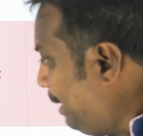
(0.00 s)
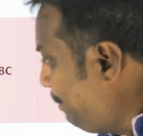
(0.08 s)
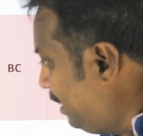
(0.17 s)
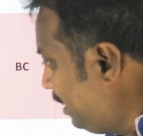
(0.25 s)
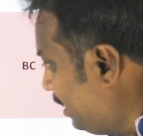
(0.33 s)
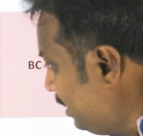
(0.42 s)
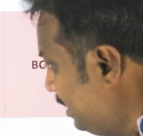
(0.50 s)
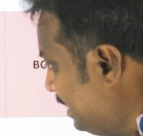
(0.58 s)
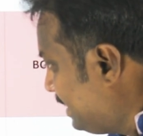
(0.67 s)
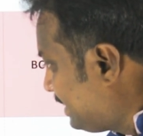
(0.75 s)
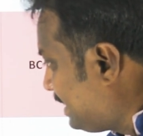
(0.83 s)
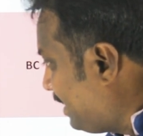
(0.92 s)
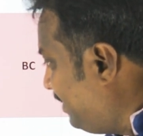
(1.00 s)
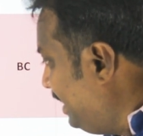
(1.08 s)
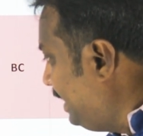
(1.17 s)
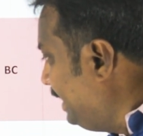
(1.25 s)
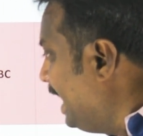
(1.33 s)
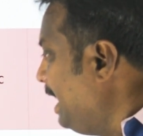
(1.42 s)
add pannunga,
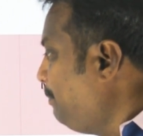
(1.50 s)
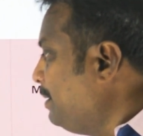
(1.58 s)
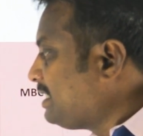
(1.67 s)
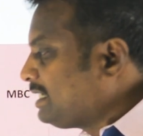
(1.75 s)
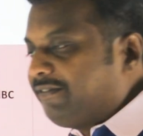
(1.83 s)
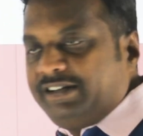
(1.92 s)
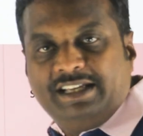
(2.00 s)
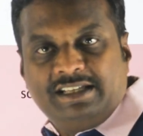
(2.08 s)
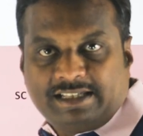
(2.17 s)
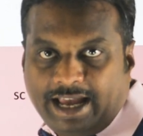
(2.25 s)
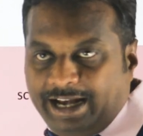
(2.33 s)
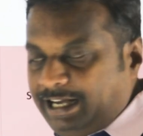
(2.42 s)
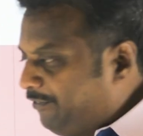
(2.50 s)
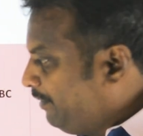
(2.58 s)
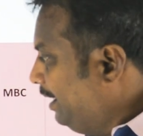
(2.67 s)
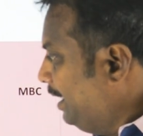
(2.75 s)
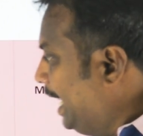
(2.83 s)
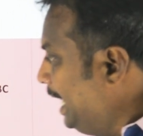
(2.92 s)
78 plus 7 is
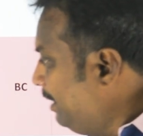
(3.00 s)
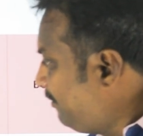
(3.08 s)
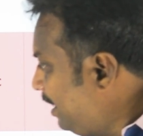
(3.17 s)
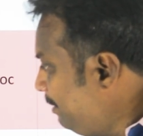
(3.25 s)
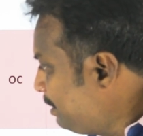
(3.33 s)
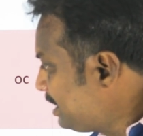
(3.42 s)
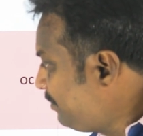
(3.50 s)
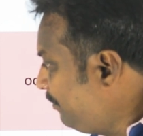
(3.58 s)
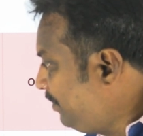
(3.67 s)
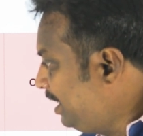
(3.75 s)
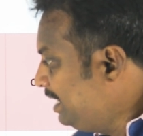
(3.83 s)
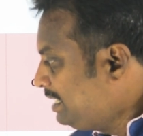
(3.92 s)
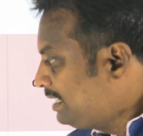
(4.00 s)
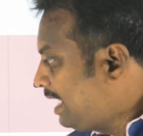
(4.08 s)
85, 85 plus 15 is